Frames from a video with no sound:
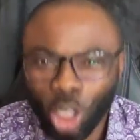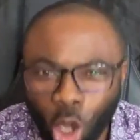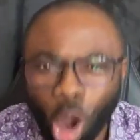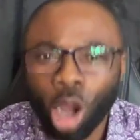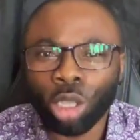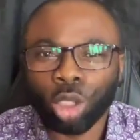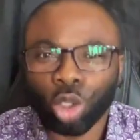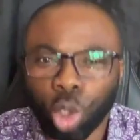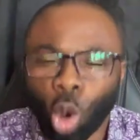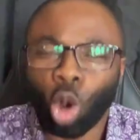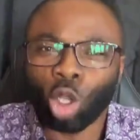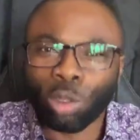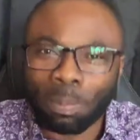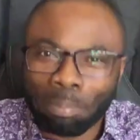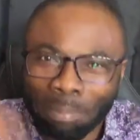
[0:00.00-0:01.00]
God
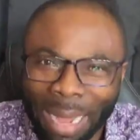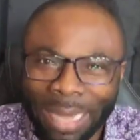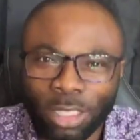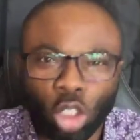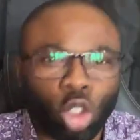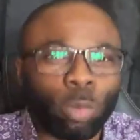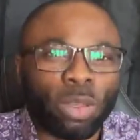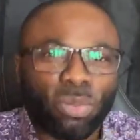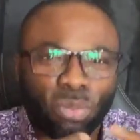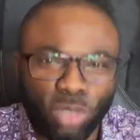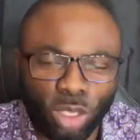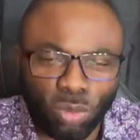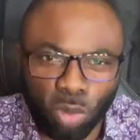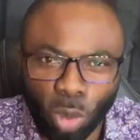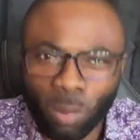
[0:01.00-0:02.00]
told man to be
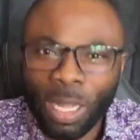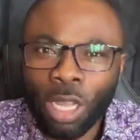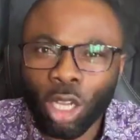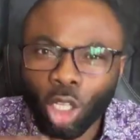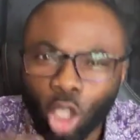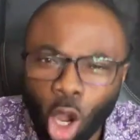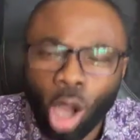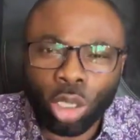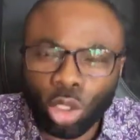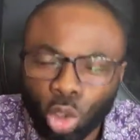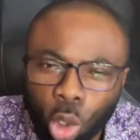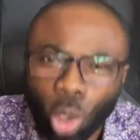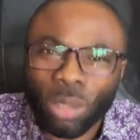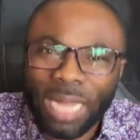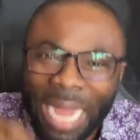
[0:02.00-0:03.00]
fruitful, God
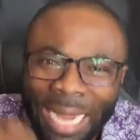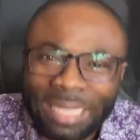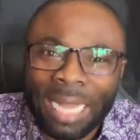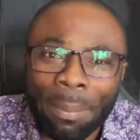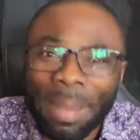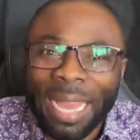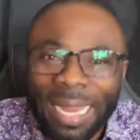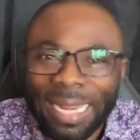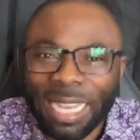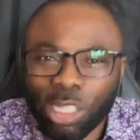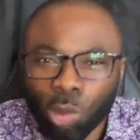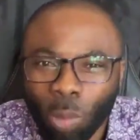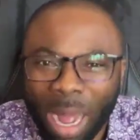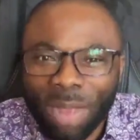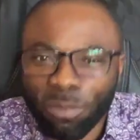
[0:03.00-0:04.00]
told Adam and
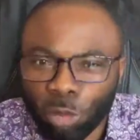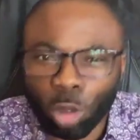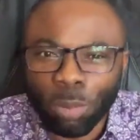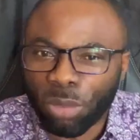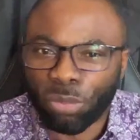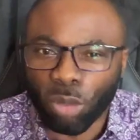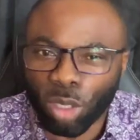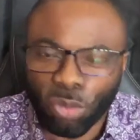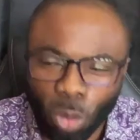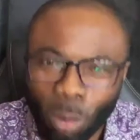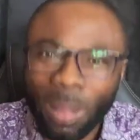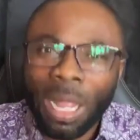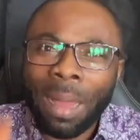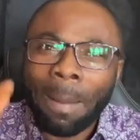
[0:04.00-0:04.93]
his wife to be fruitful,